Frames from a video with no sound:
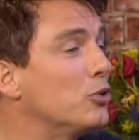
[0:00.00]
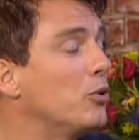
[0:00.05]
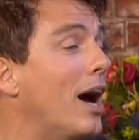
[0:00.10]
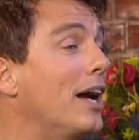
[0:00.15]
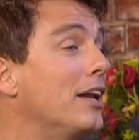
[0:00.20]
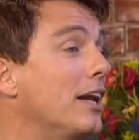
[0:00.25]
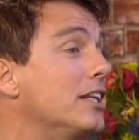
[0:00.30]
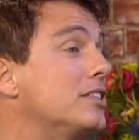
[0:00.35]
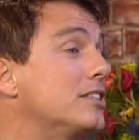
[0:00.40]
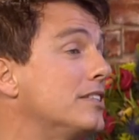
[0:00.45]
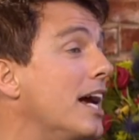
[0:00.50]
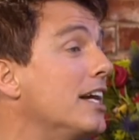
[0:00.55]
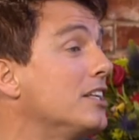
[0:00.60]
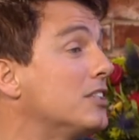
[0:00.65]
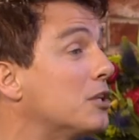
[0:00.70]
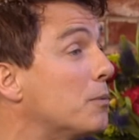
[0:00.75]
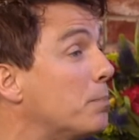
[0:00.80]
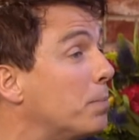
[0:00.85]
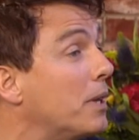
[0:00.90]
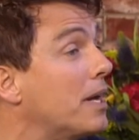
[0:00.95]
it's
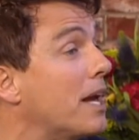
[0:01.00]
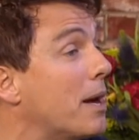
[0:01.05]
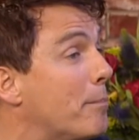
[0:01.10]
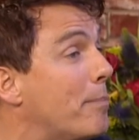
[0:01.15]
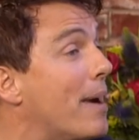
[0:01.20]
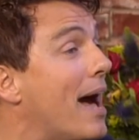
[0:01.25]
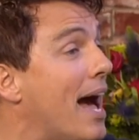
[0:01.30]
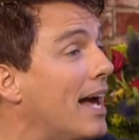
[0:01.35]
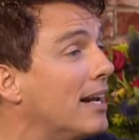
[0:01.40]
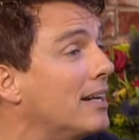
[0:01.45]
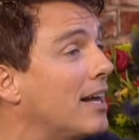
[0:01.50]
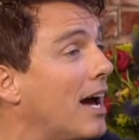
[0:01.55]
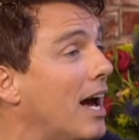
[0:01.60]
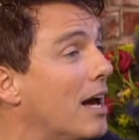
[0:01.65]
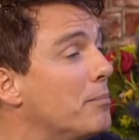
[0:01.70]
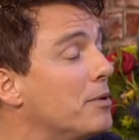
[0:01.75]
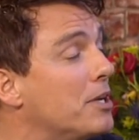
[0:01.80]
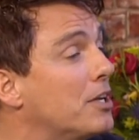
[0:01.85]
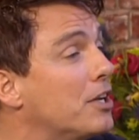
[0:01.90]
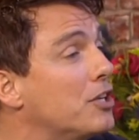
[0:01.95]
nice to play a bad
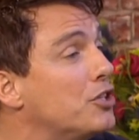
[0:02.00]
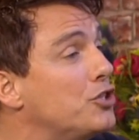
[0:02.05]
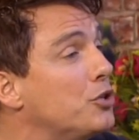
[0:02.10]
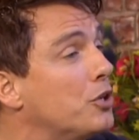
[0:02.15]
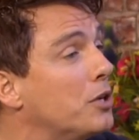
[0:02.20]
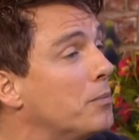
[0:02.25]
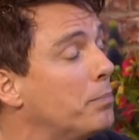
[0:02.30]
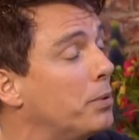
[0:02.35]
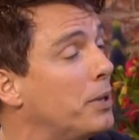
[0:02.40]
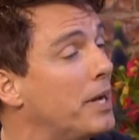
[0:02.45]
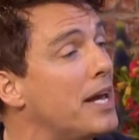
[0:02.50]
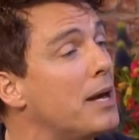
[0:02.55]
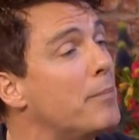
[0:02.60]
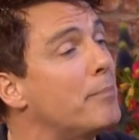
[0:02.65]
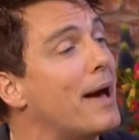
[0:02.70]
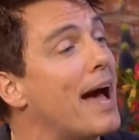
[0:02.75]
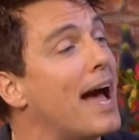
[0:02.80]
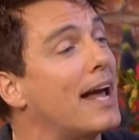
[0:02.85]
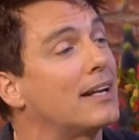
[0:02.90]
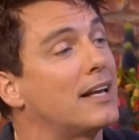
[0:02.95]
guy because you can play a
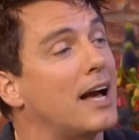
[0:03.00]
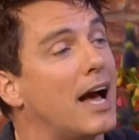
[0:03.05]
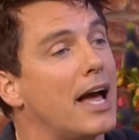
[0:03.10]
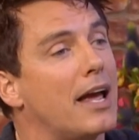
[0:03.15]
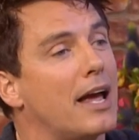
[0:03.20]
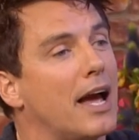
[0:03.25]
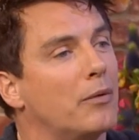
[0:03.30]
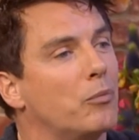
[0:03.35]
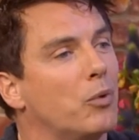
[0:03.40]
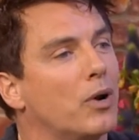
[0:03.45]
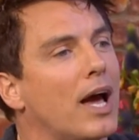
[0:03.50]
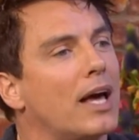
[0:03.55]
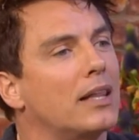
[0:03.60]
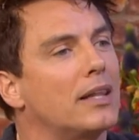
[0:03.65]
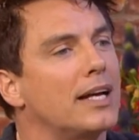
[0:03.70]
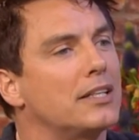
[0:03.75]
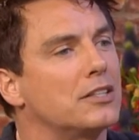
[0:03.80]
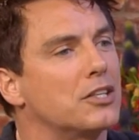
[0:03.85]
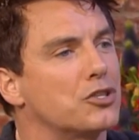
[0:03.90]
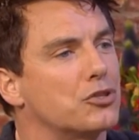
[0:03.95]
bad guy, and what I
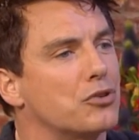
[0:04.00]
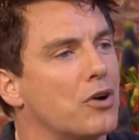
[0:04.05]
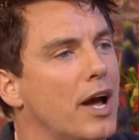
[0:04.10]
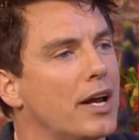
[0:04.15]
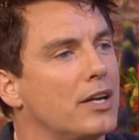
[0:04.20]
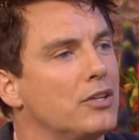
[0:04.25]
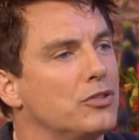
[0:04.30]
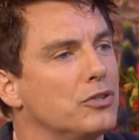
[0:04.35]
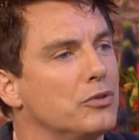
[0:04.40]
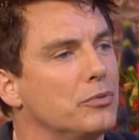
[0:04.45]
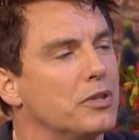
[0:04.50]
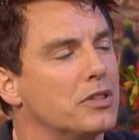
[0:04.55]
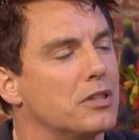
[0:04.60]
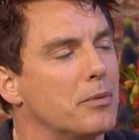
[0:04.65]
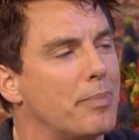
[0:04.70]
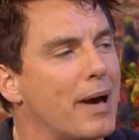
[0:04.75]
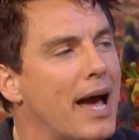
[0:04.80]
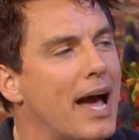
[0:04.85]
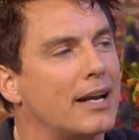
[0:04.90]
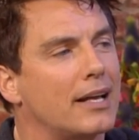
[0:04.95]
like to try and do with
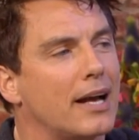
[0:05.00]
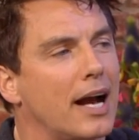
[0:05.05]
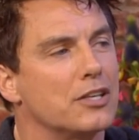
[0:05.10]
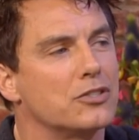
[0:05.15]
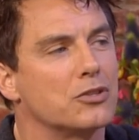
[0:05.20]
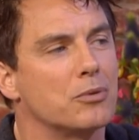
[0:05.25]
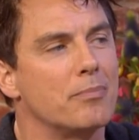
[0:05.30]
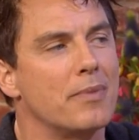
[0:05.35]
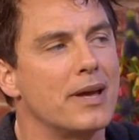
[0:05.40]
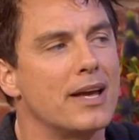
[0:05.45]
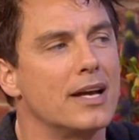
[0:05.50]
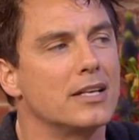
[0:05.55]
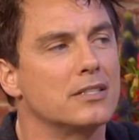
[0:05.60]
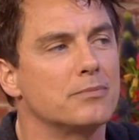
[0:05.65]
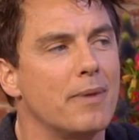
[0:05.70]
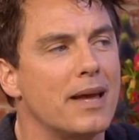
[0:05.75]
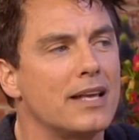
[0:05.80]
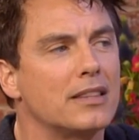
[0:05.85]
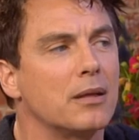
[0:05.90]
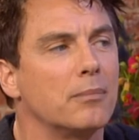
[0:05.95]
the bad guys is
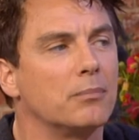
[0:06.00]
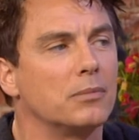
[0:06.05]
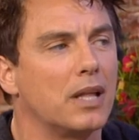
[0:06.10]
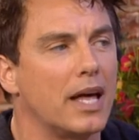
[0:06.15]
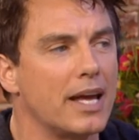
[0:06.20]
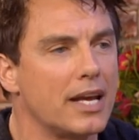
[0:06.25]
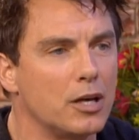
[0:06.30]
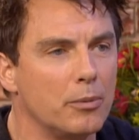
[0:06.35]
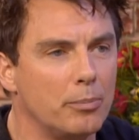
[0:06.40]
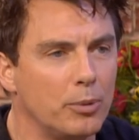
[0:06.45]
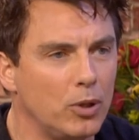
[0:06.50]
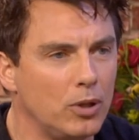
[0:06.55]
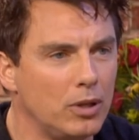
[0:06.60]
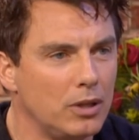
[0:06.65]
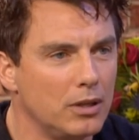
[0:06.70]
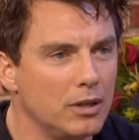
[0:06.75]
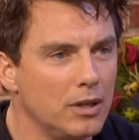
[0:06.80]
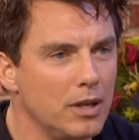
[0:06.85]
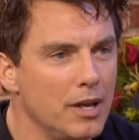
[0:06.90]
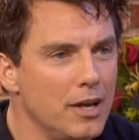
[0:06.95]
make them likable,
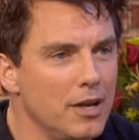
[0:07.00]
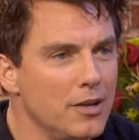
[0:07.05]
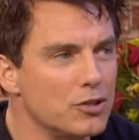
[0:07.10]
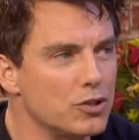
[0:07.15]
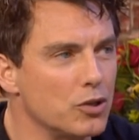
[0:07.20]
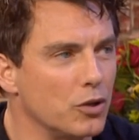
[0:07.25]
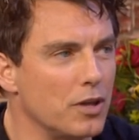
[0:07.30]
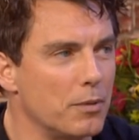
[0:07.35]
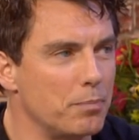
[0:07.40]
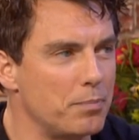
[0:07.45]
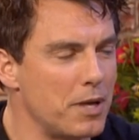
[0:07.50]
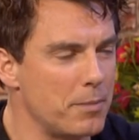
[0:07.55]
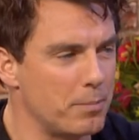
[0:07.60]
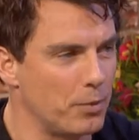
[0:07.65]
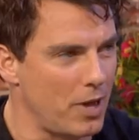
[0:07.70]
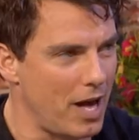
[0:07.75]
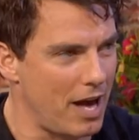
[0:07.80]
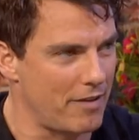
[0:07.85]
so that people